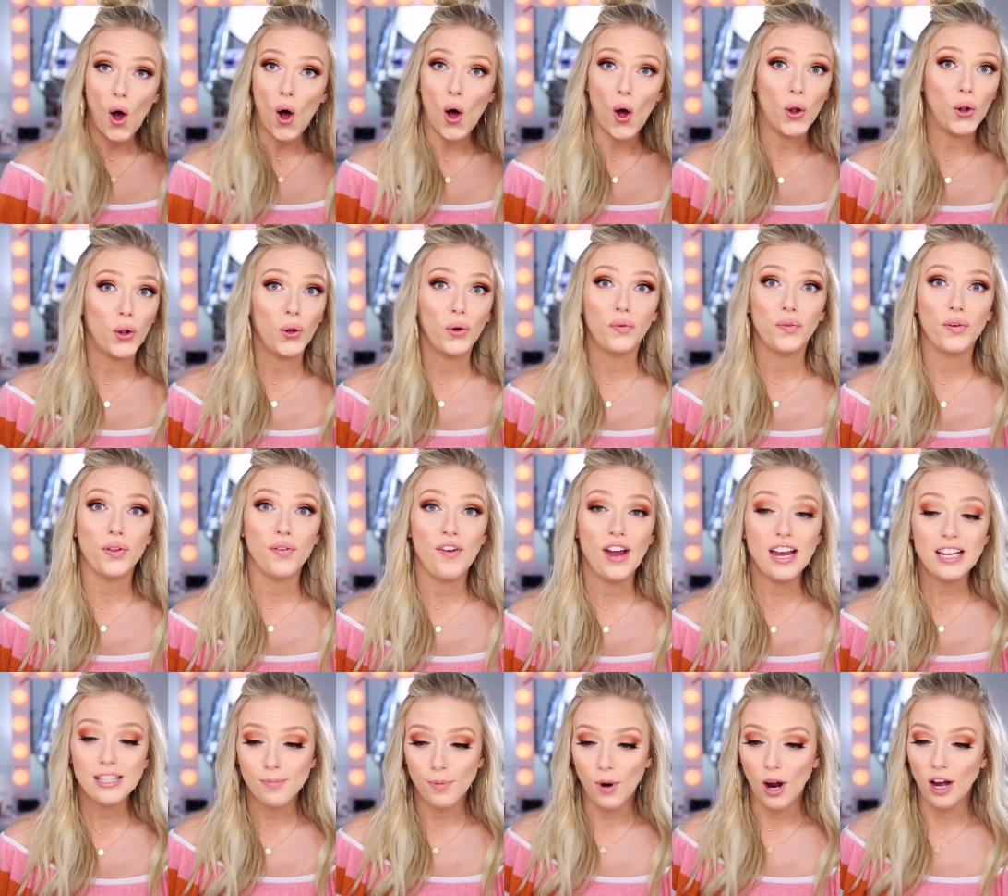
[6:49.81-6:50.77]
all over the
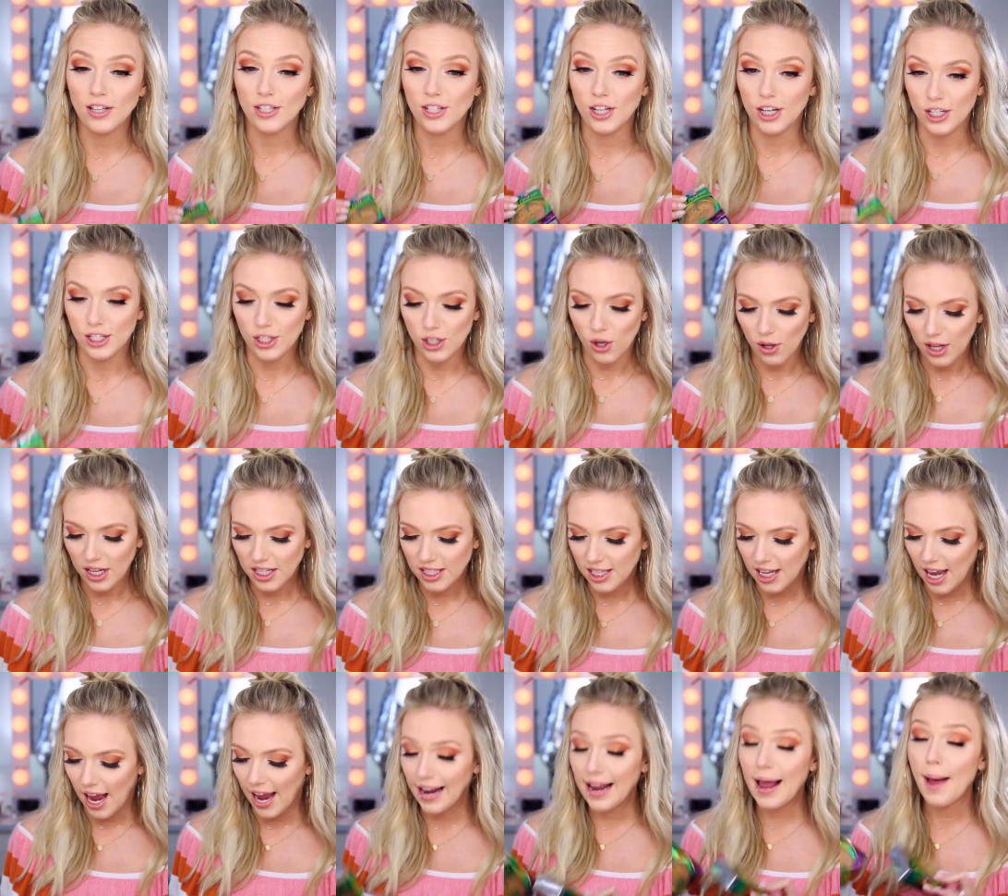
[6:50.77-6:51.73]
face bronzer. So let's
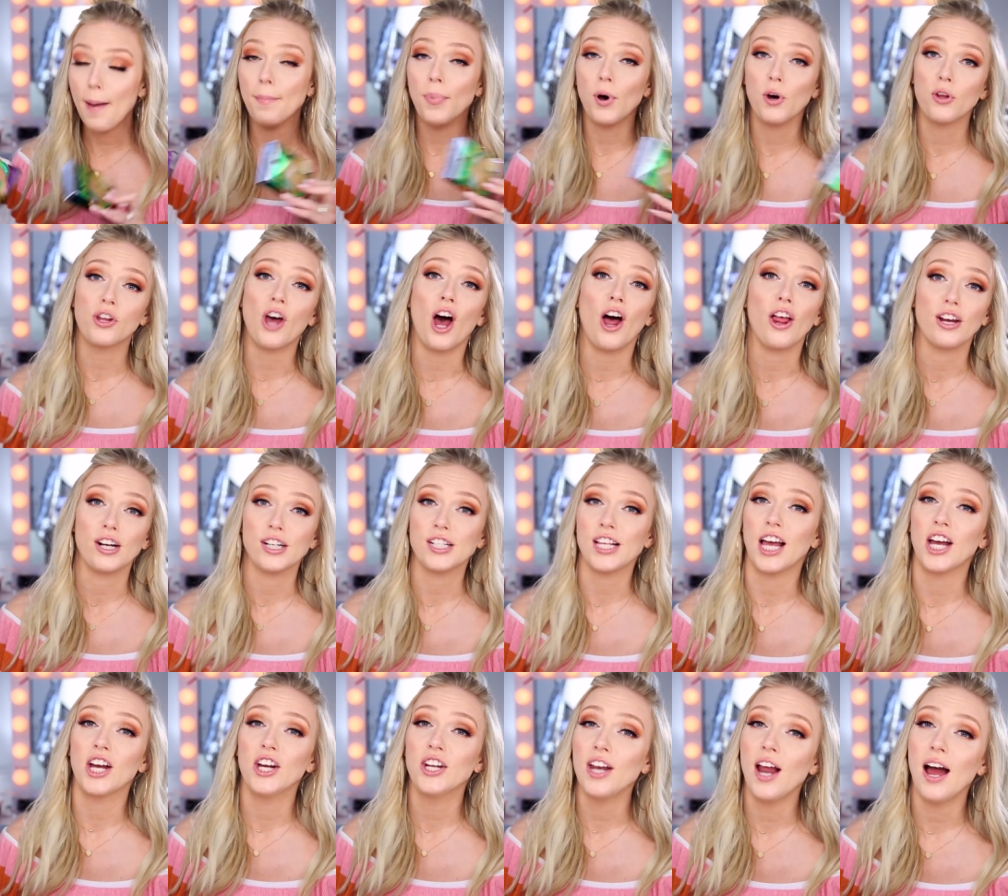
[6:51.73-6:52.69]
see, I got both colors.
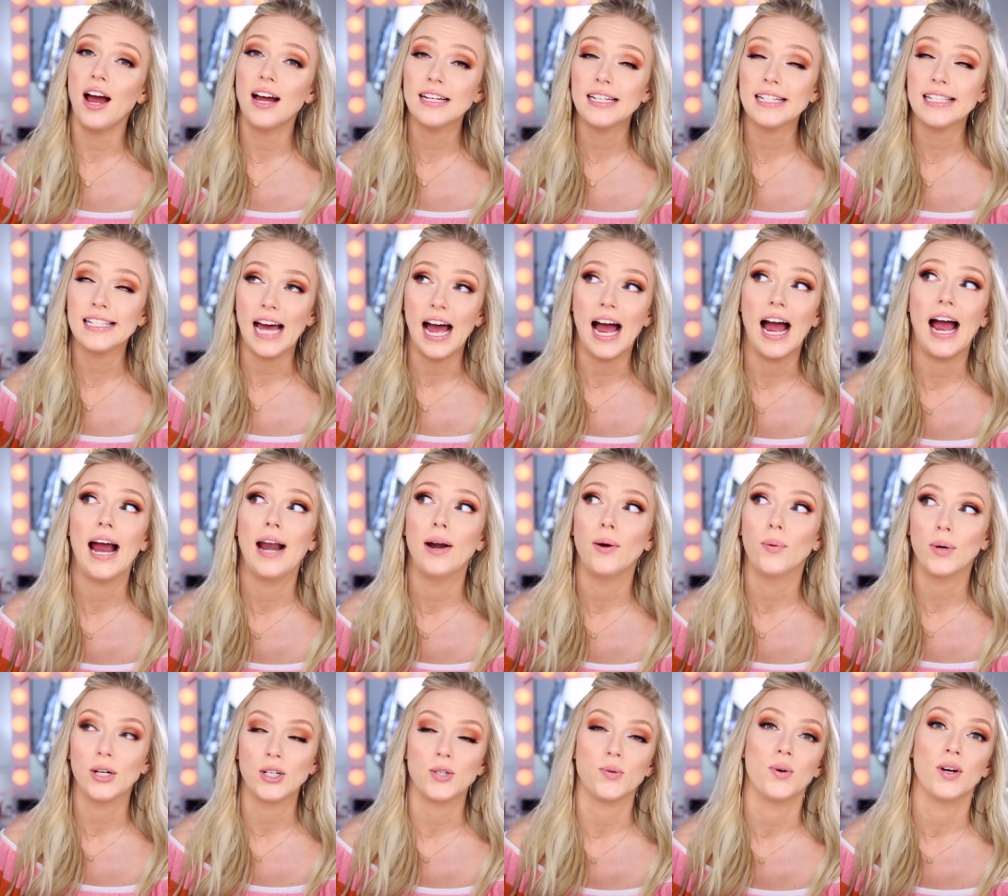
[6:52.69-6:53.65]
I could not
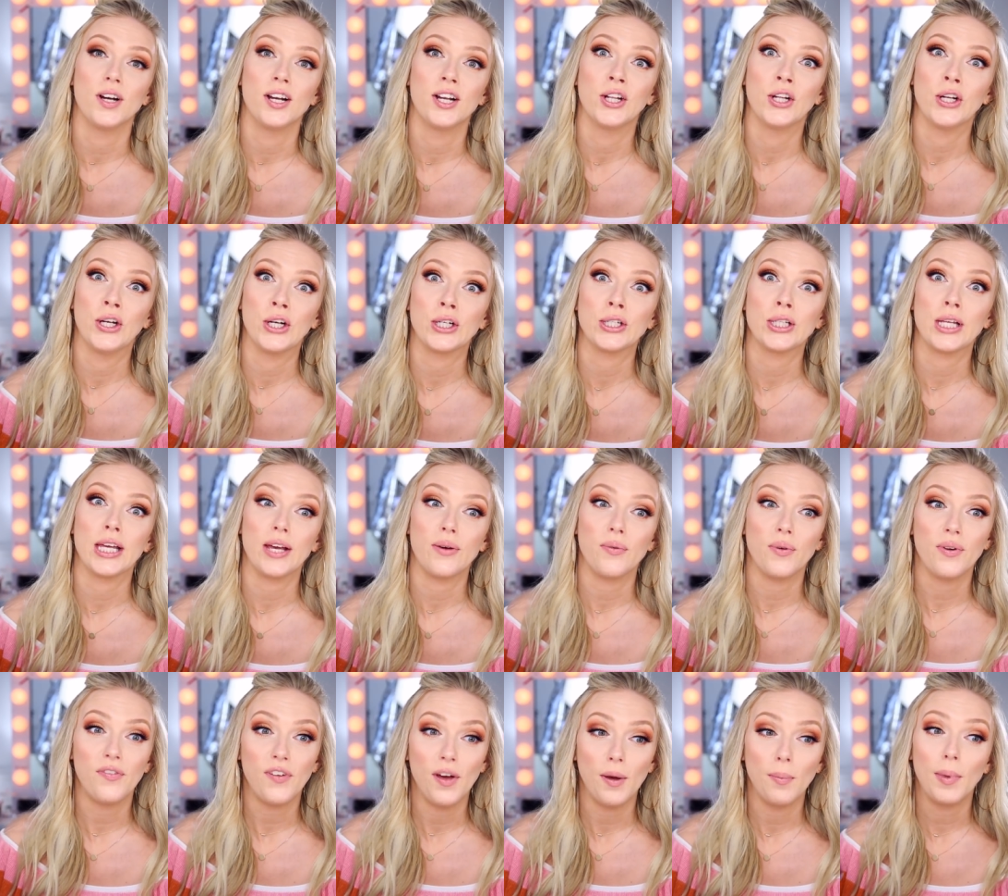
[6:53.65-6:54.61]
decide which one looked like it
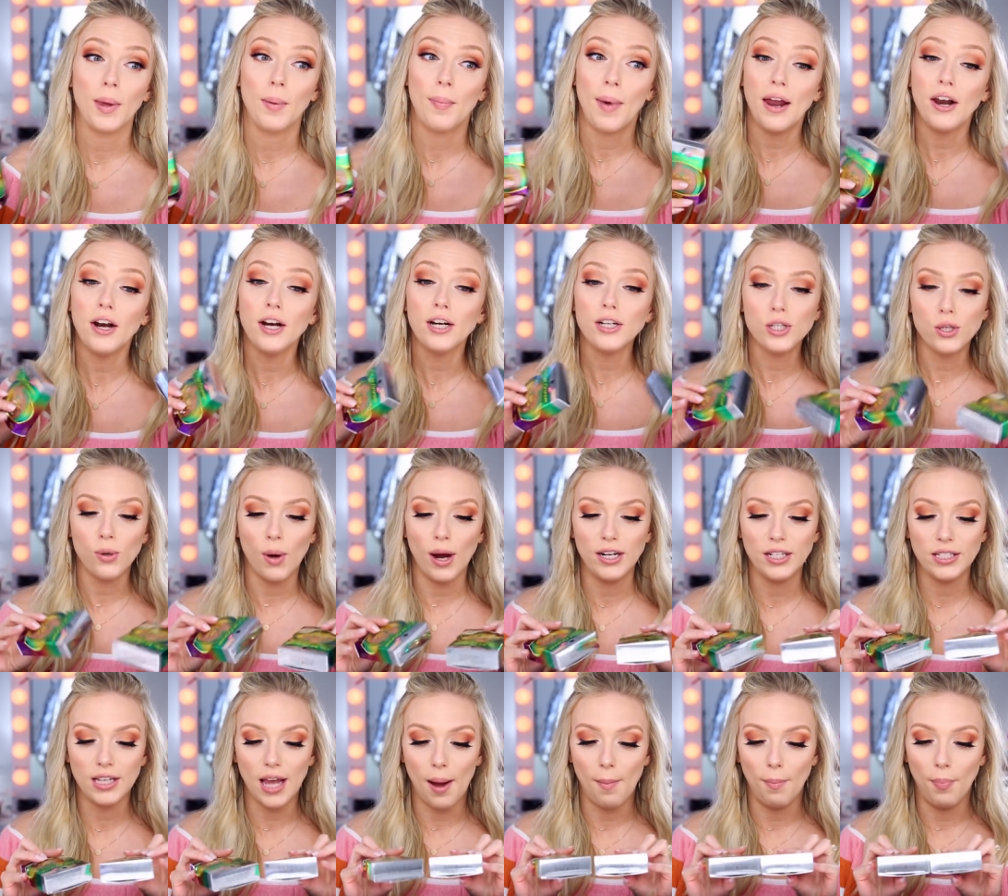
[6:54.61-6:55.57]
would fit me better, so I
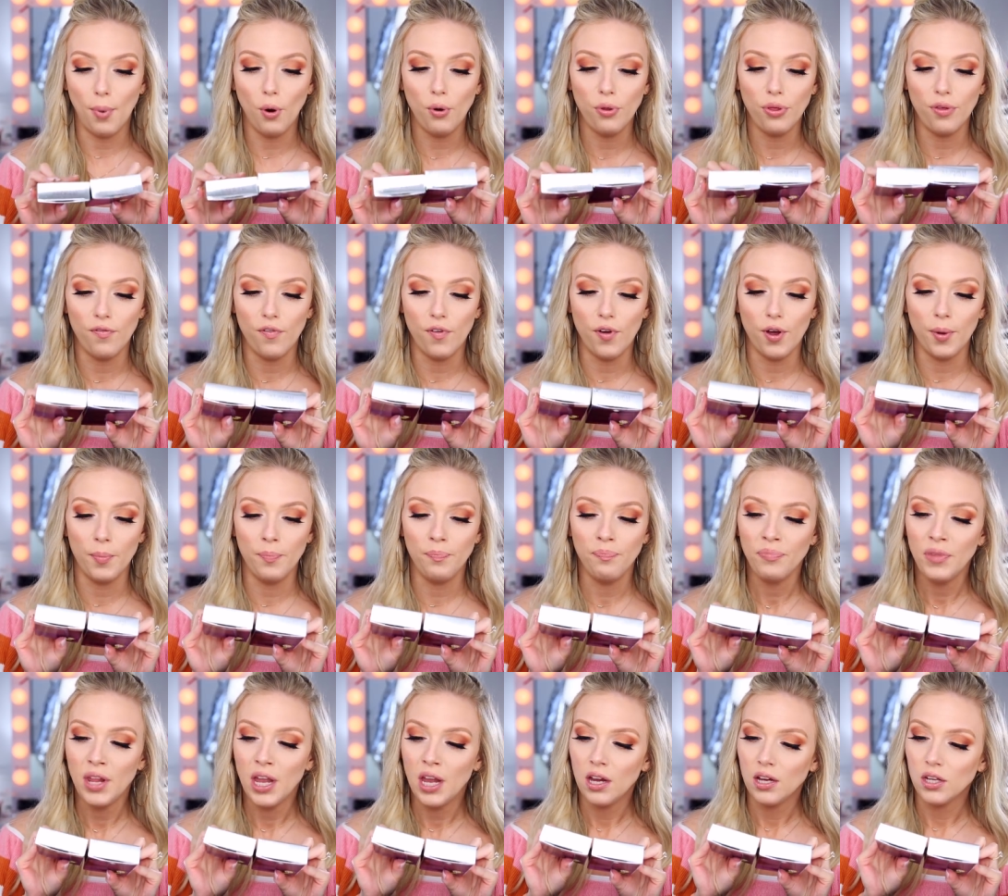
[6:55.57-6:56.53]
just got both of them.